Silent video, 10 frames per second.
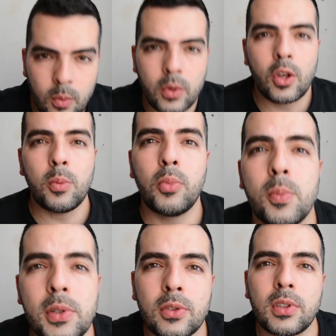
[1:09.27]
With no
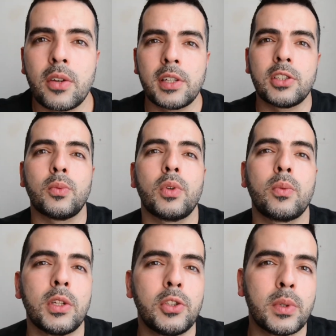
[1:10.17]
purpose or direction with
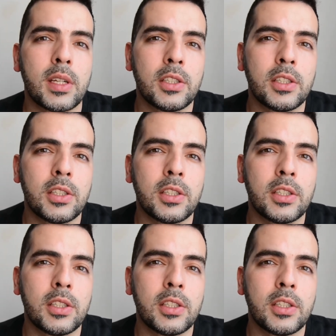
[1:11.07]
what you want to